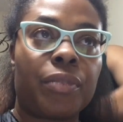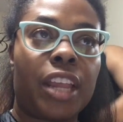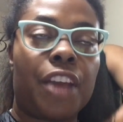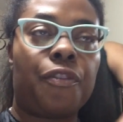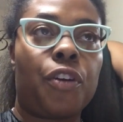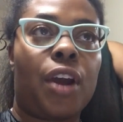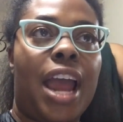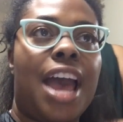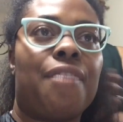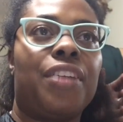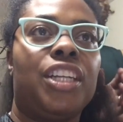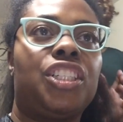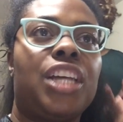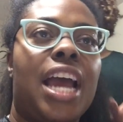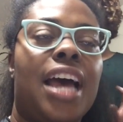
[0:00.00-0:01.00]
if you're
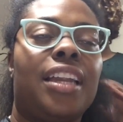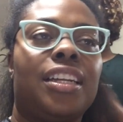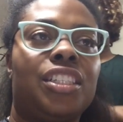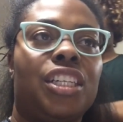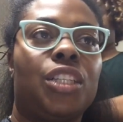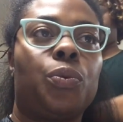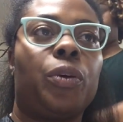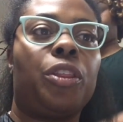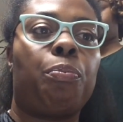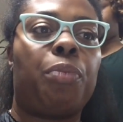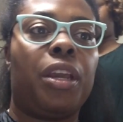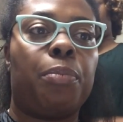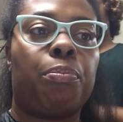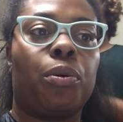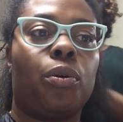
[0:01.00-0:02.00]
having challenges with
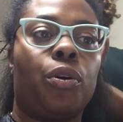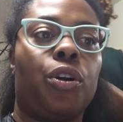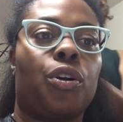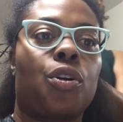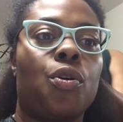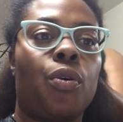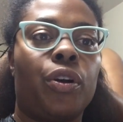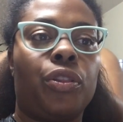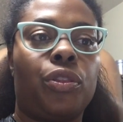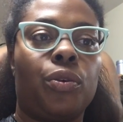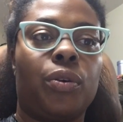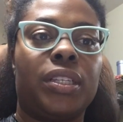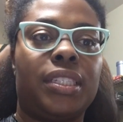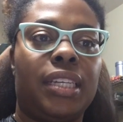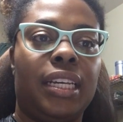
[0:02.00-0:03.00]
people, you're going
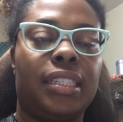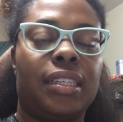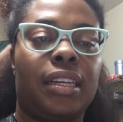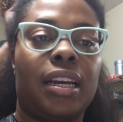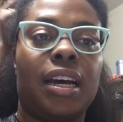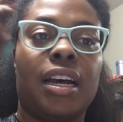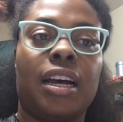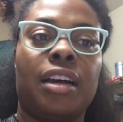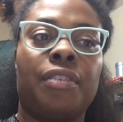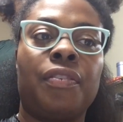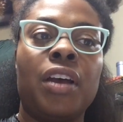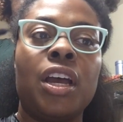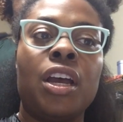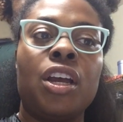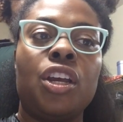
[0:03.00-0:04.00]
through a season
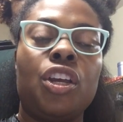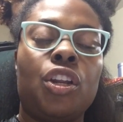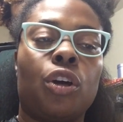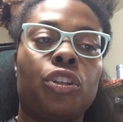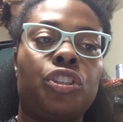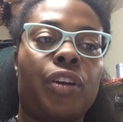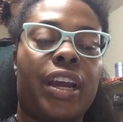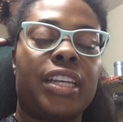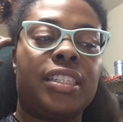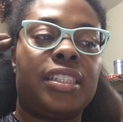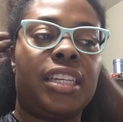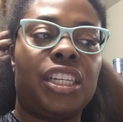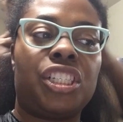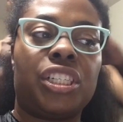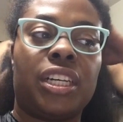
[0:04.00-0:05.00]
of,
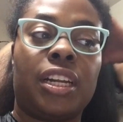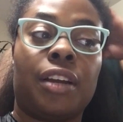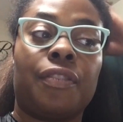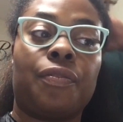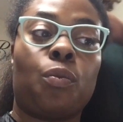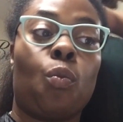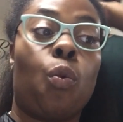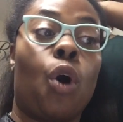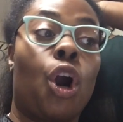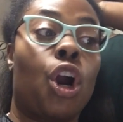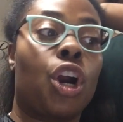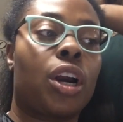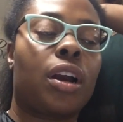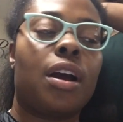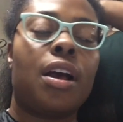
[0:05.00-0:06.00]
transition of
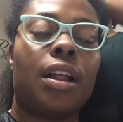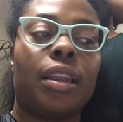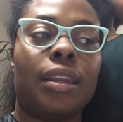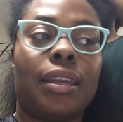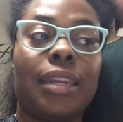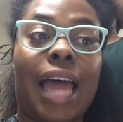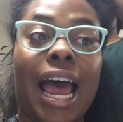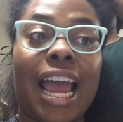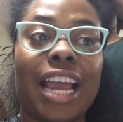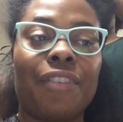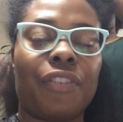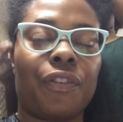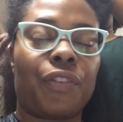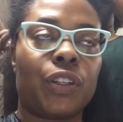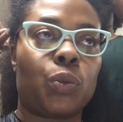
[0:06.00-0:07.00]
work, life,
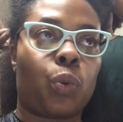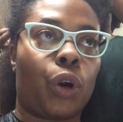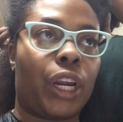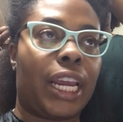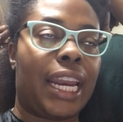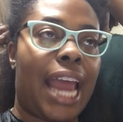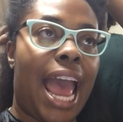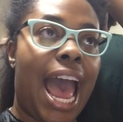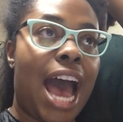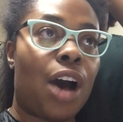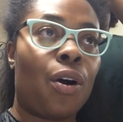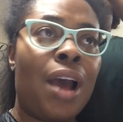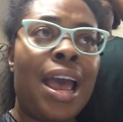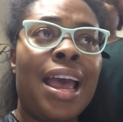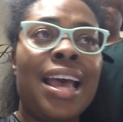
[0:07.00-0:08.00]
if it's working
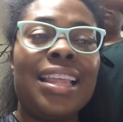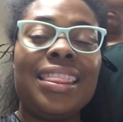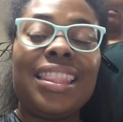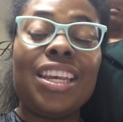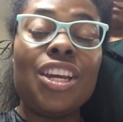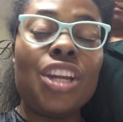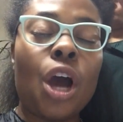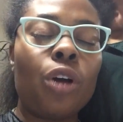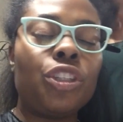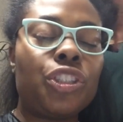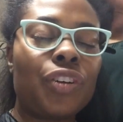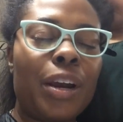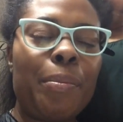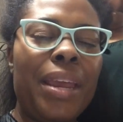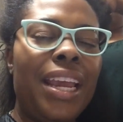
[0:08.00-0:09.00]
out.
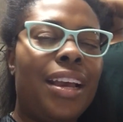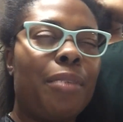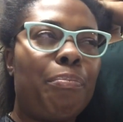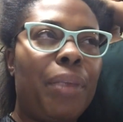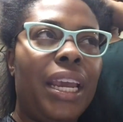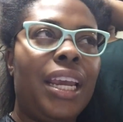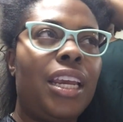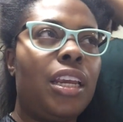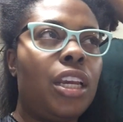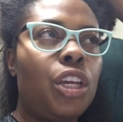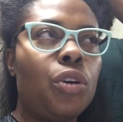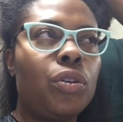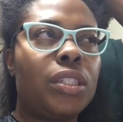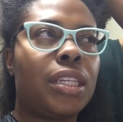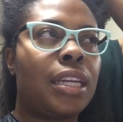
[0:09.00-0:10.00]
Trimming could be
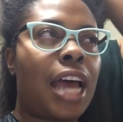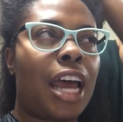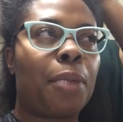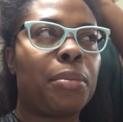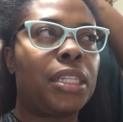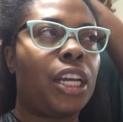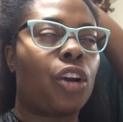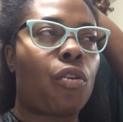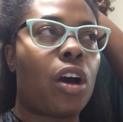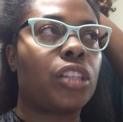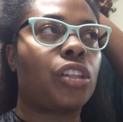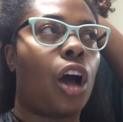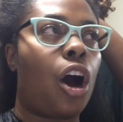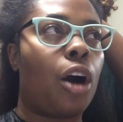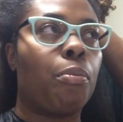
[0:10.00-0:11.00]
used synonymously across
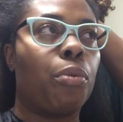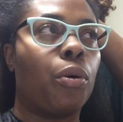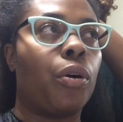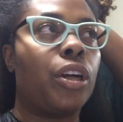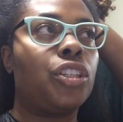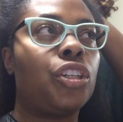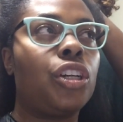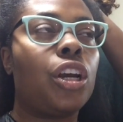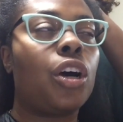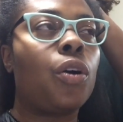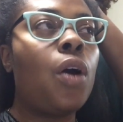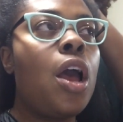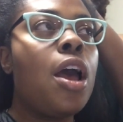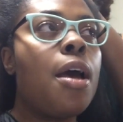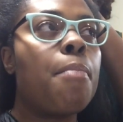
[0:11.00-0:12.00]
all boards.
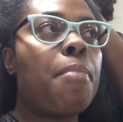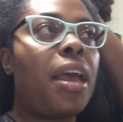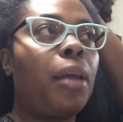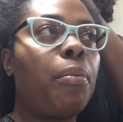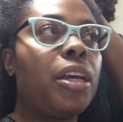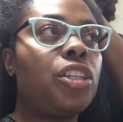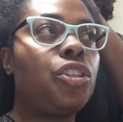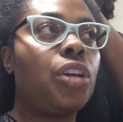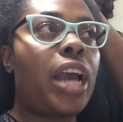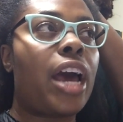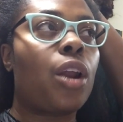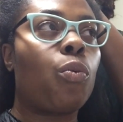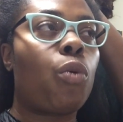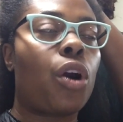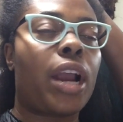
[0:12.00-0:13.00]
Maybe you
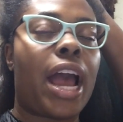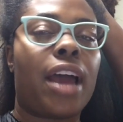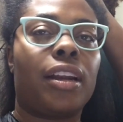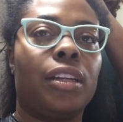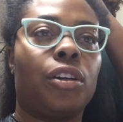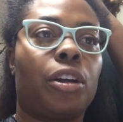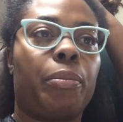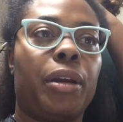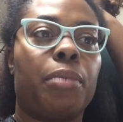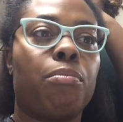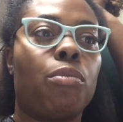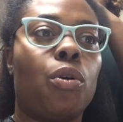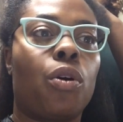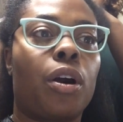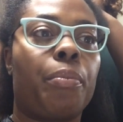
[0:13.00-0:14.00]
got to work out a little bit
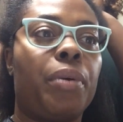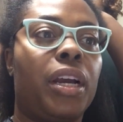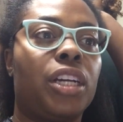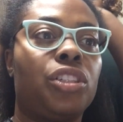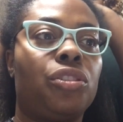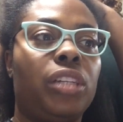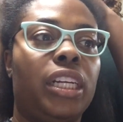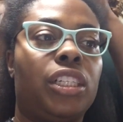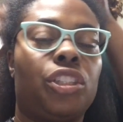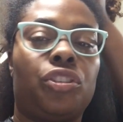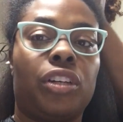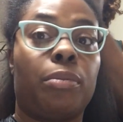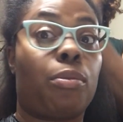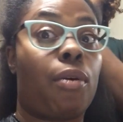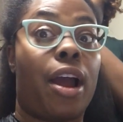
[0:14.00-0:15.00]
more because you need to
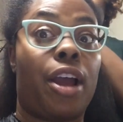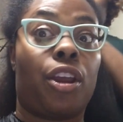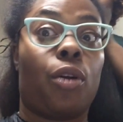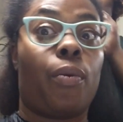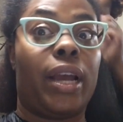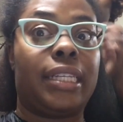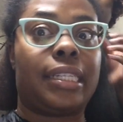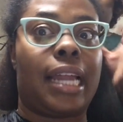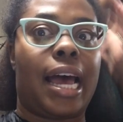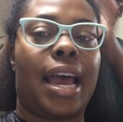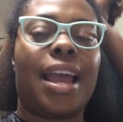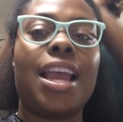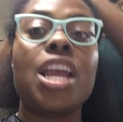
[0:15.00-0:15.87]
trim around your waistline.